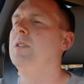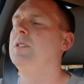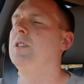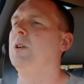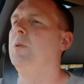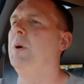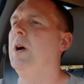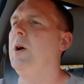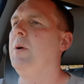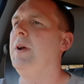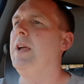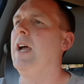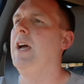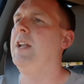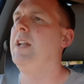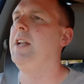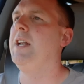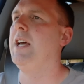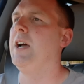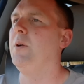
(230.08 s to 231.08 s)
So where are we
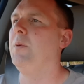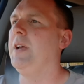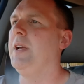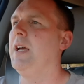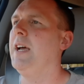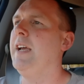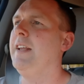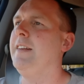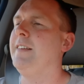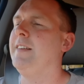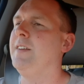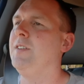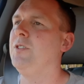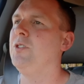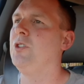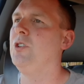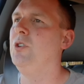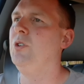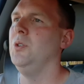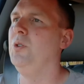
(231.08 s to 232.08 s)
heading now? We're heading
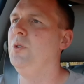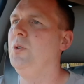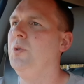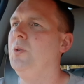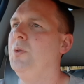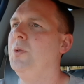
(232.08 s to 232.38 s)
to